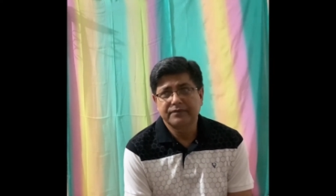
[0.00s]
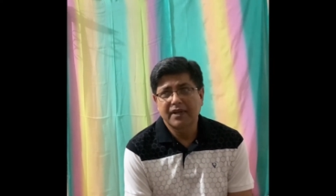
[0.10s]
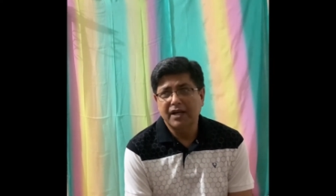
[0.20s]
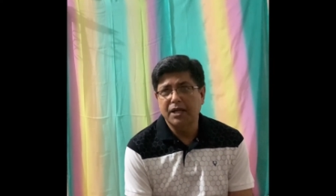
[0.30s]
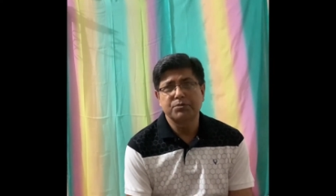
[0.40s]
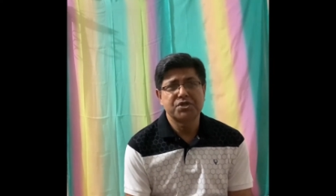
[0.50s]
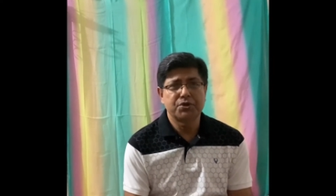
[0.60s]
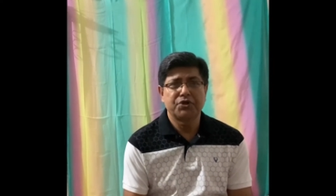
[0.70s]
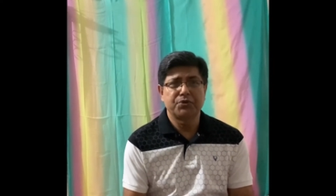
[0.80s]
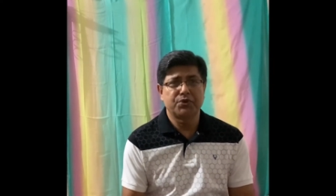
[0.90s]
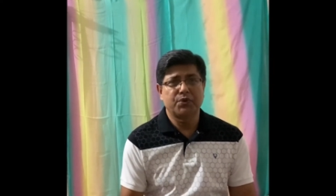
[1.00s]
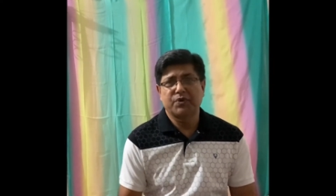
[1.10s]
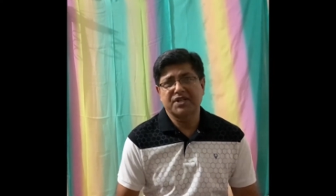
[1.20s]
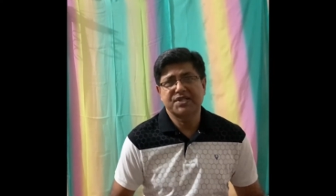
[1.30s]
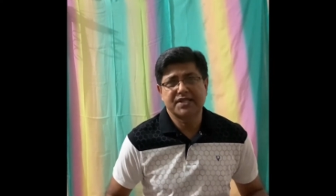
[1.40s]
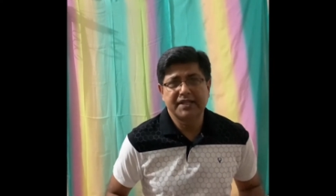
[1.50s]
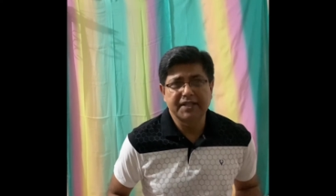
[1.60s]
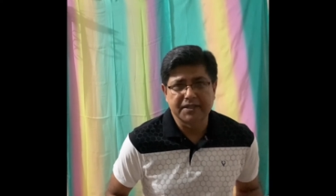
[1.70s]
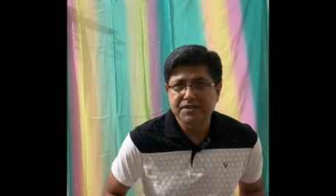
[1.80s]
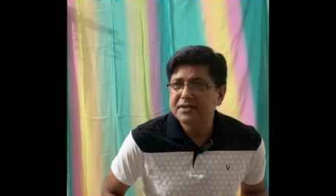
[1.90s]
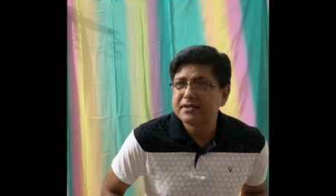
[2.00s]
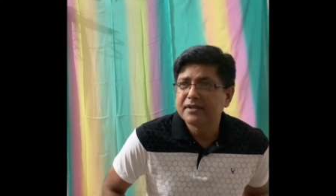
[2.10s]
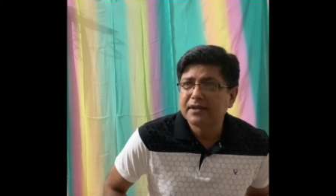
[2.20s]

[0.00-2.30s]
I'm sure you know what a sling is.